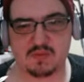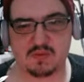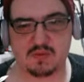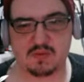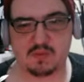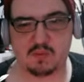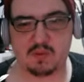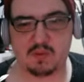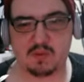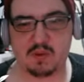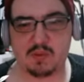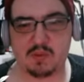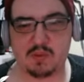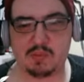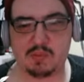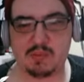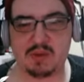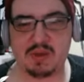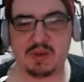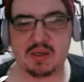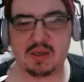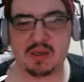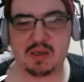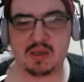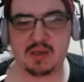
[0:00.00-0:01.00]
it
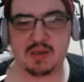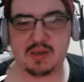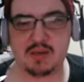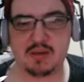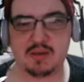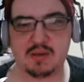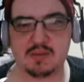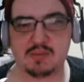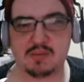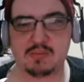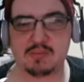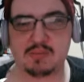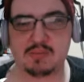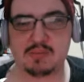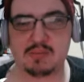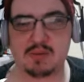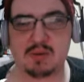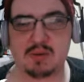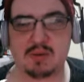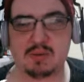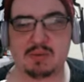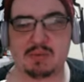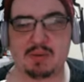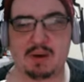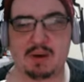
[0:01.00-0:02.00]

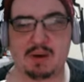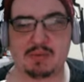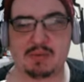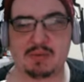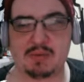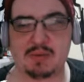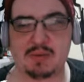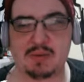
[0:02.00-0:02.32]
would probably